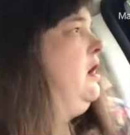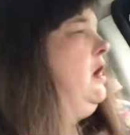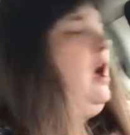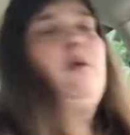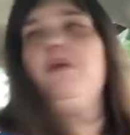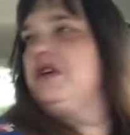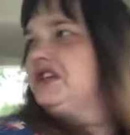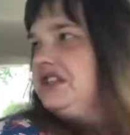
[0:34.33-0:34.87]
I
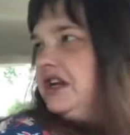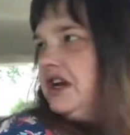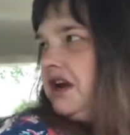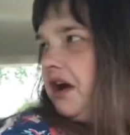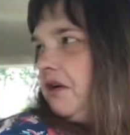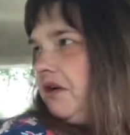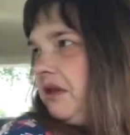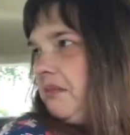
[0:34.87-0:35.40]
was going
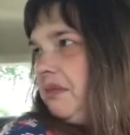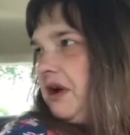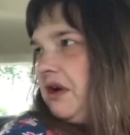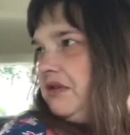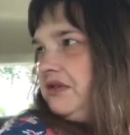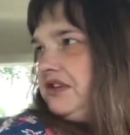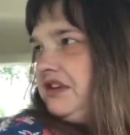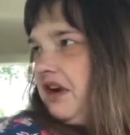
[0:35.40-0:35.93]
to go to the
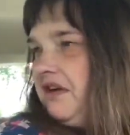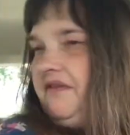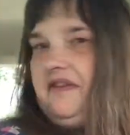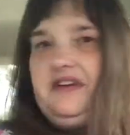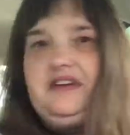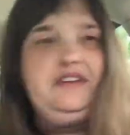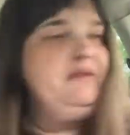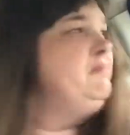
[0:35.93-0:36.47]
post
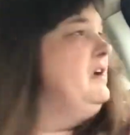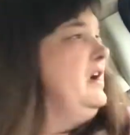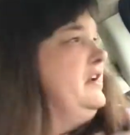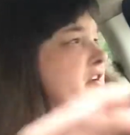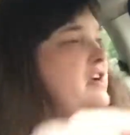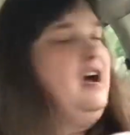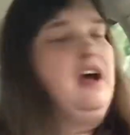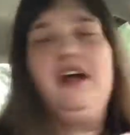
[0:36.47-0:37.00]
office,
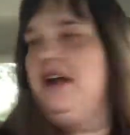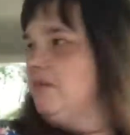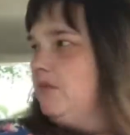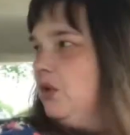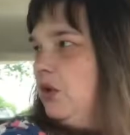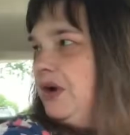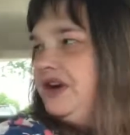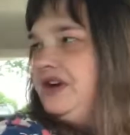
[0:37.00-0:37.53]
but I
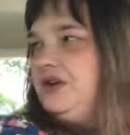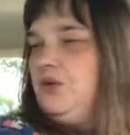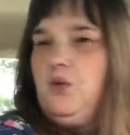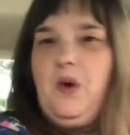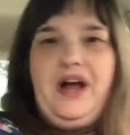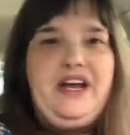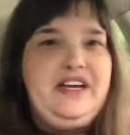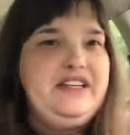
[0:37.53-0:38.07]
am going to
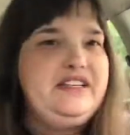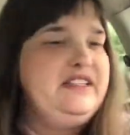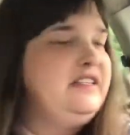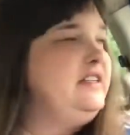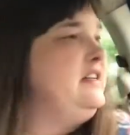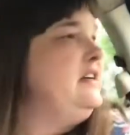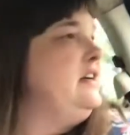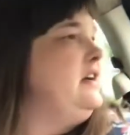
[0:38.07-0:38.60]
wait
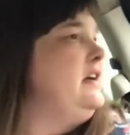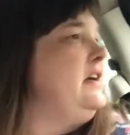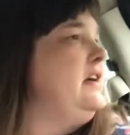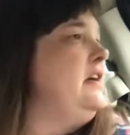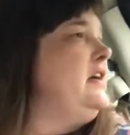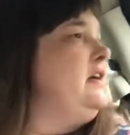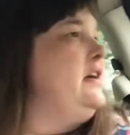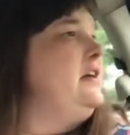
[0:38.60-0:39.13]

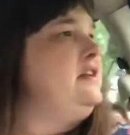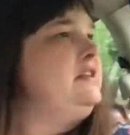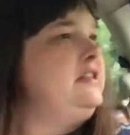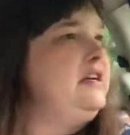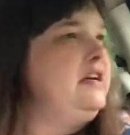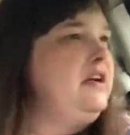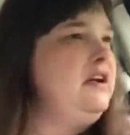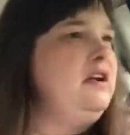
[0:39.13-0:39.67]

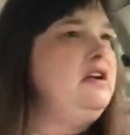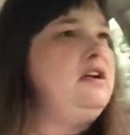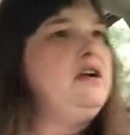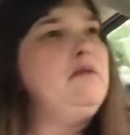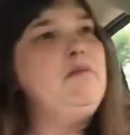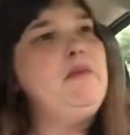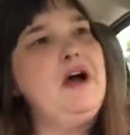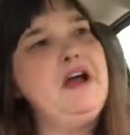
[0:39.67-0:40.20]
until
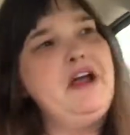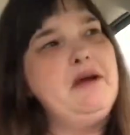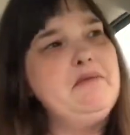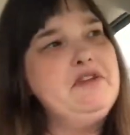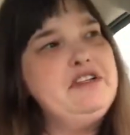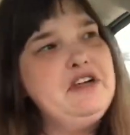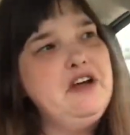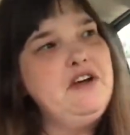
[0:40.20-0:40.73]
my
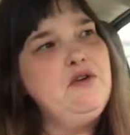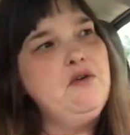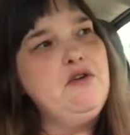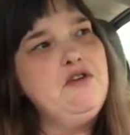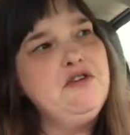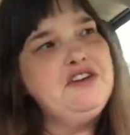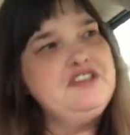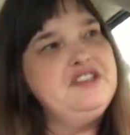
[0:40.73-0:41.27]
Amazon
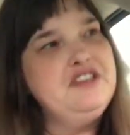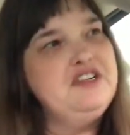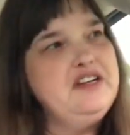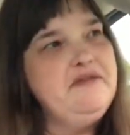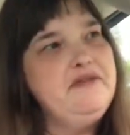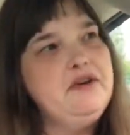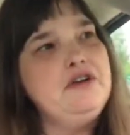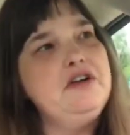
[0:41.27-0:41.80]
order is
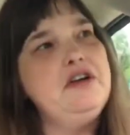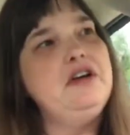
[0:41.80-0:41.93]
delivered.